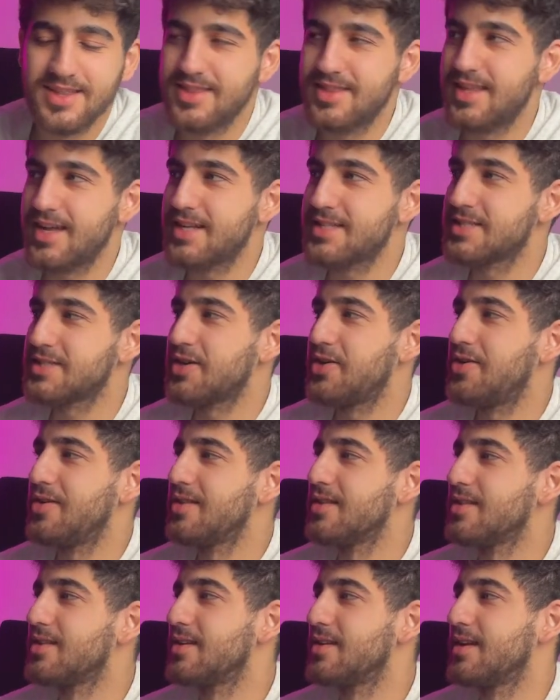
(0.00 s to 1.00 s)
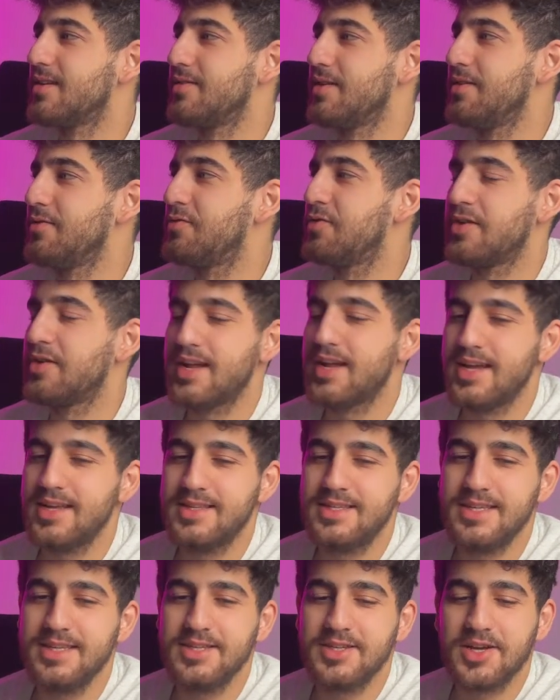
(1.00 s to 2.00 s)
that's all. If you're
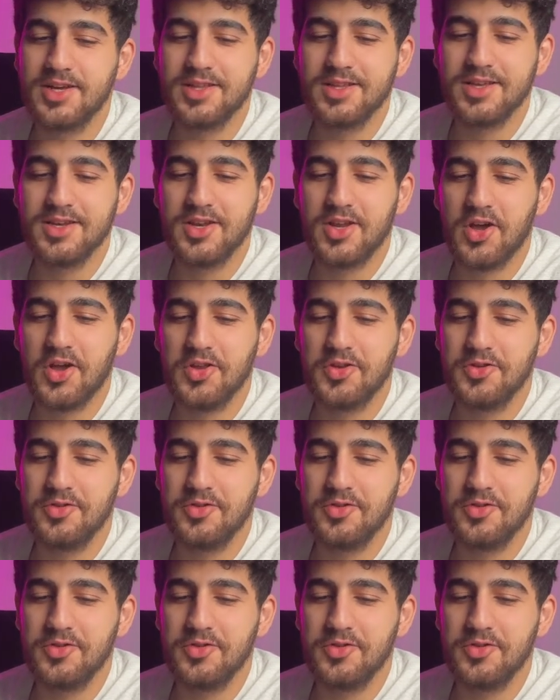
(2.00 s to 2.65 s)
1899,